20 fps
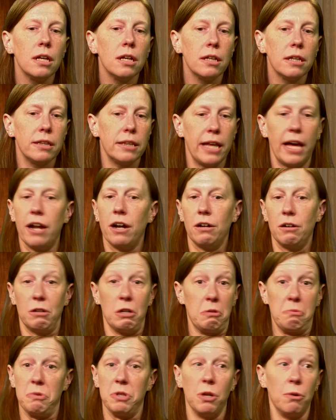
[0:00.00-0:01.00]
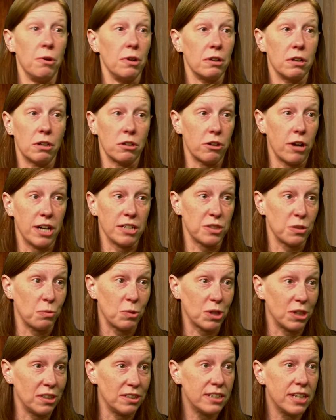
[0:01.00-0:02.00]
that are you know are across the
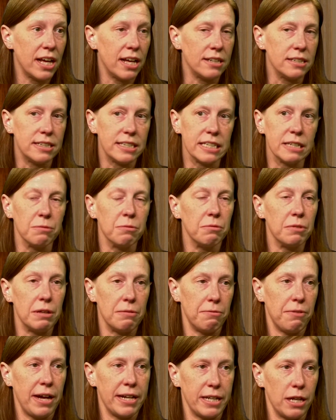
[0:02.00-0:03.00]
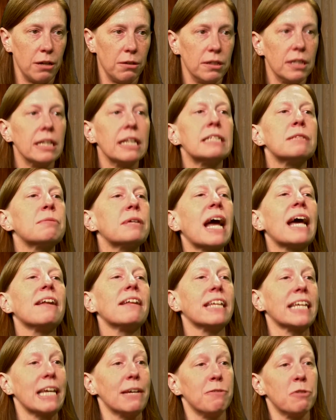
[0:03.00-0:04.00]
world and see and find out it's kind
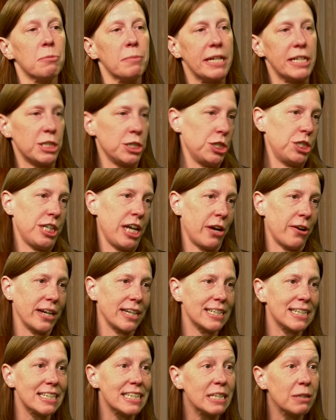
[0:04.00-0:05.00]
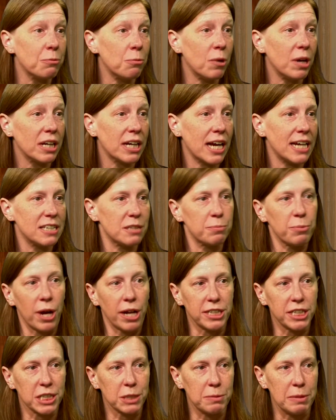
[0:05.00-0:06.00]
of like information sharing to see what kinds of
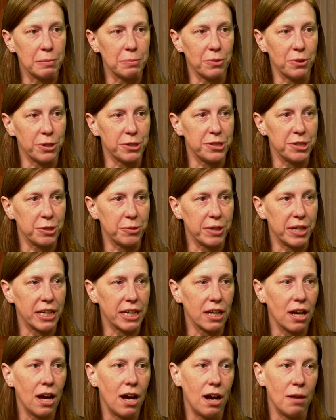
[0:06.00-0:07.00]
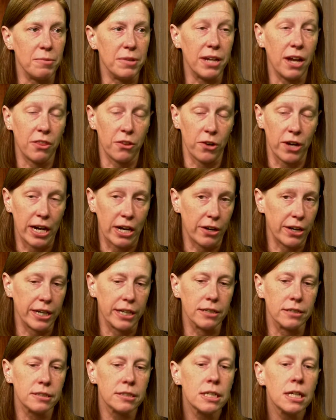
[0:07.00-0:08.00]
projects people are doing um, in other
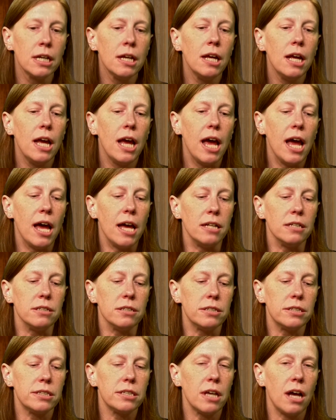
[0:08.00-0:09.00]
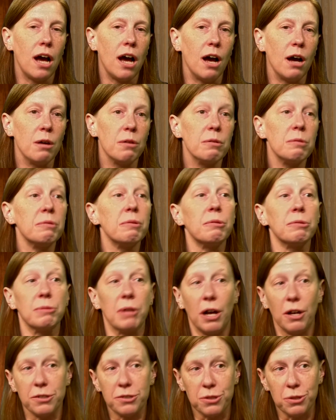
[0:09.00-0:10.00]
areas and uh, there
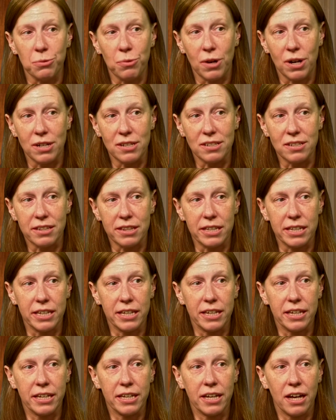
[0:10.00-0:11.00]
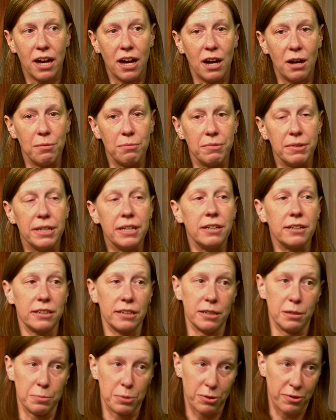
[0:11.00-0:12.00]
also was the um,
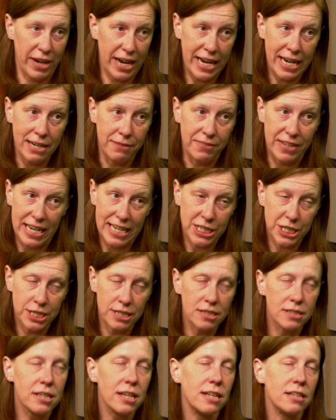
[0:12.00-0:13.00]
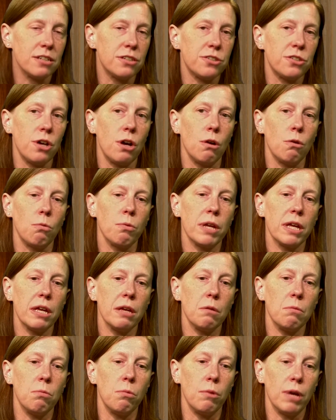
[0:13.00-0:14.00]
the parade of nations, and so
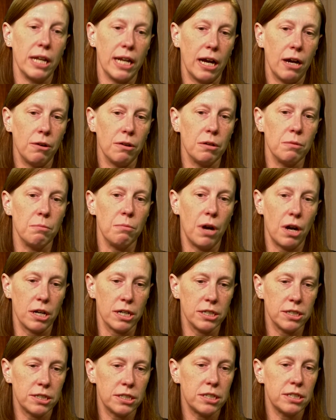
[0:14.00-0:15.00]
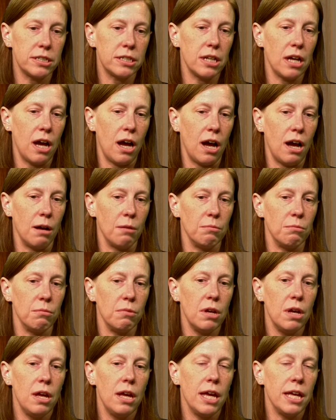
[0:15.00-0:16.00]
we went out and marched um,
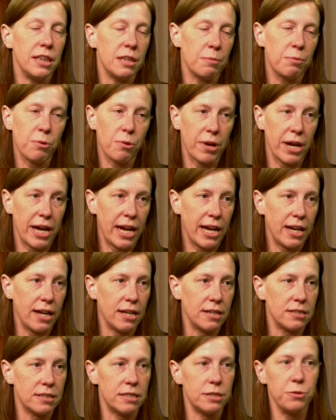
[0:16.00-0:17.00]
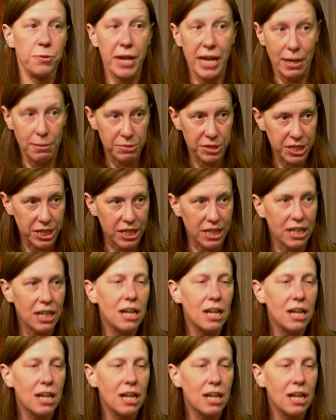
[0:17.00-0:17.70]
in the parade as New Hampshire